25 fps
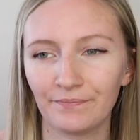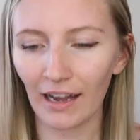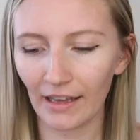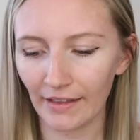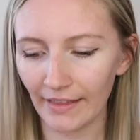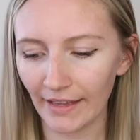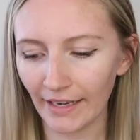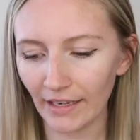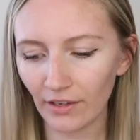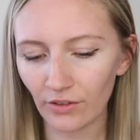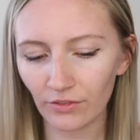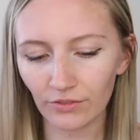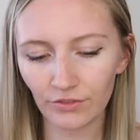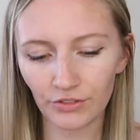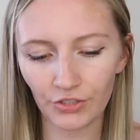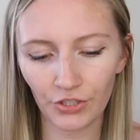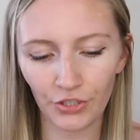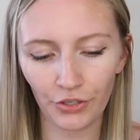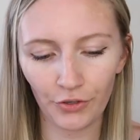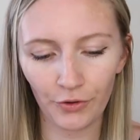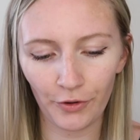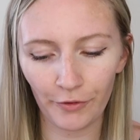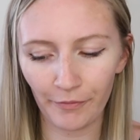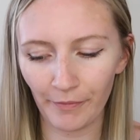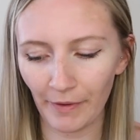I then got
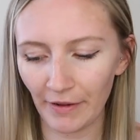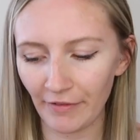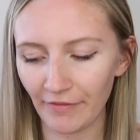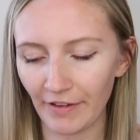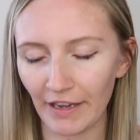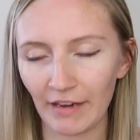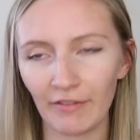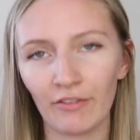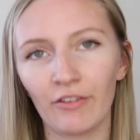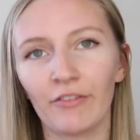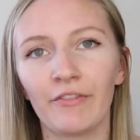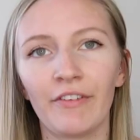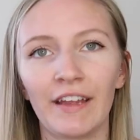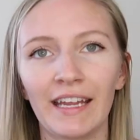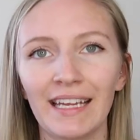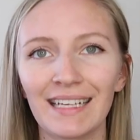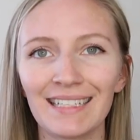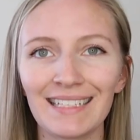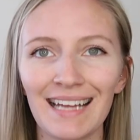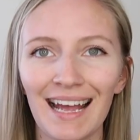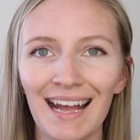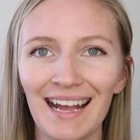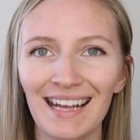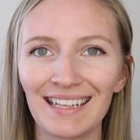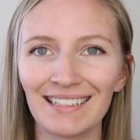two of my favourite
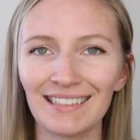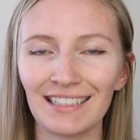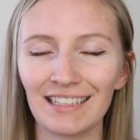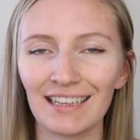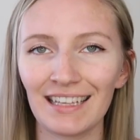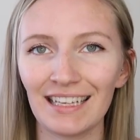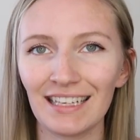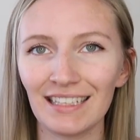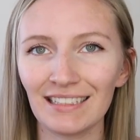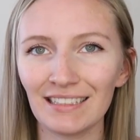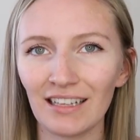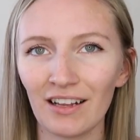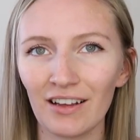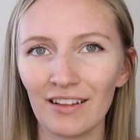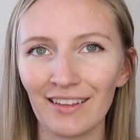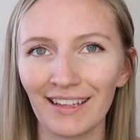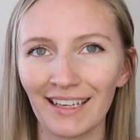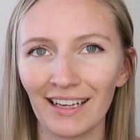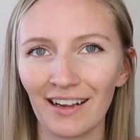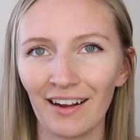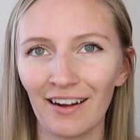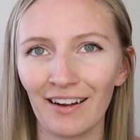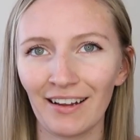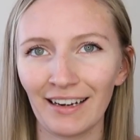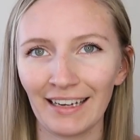fake tans. These are
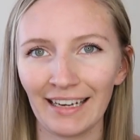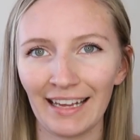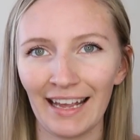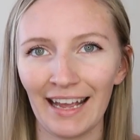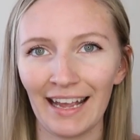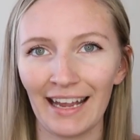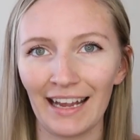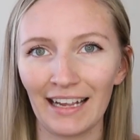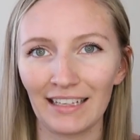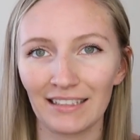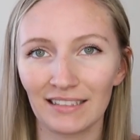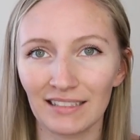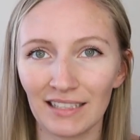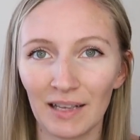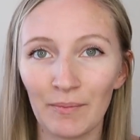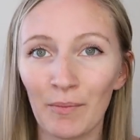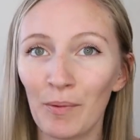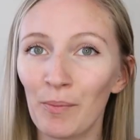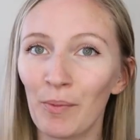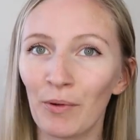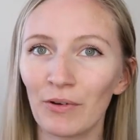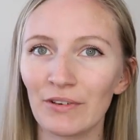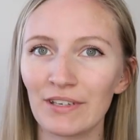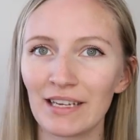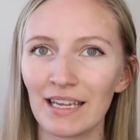the Garnier
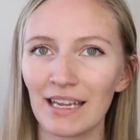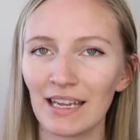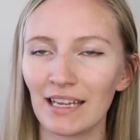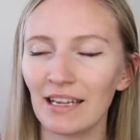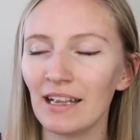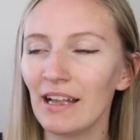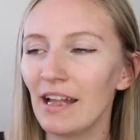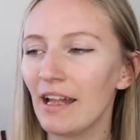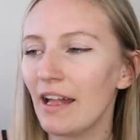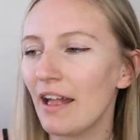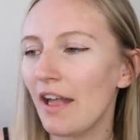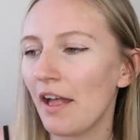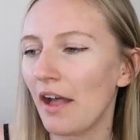Summer Body.